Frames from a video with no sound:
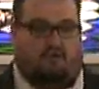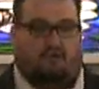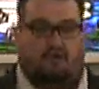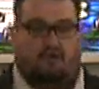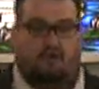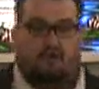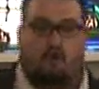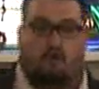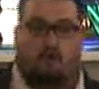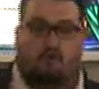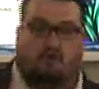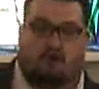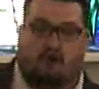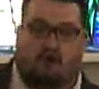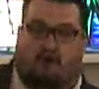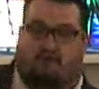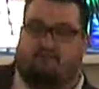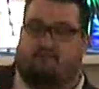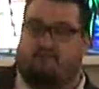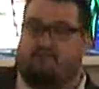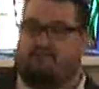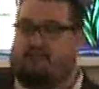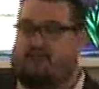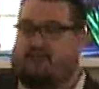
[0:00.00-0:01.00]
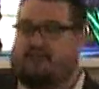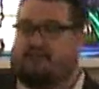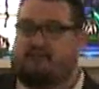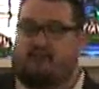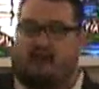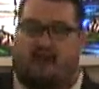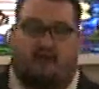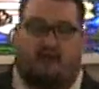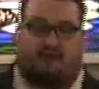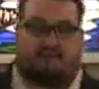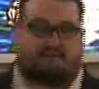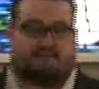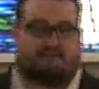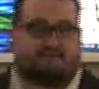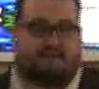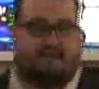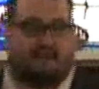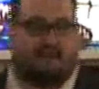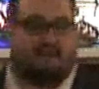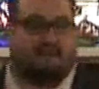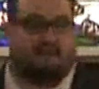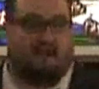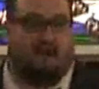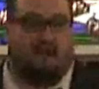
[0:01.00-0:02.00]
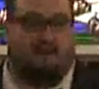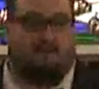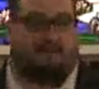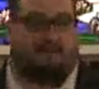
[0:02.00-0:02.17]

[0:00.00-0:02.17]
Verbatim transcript: The new covenant that God is setting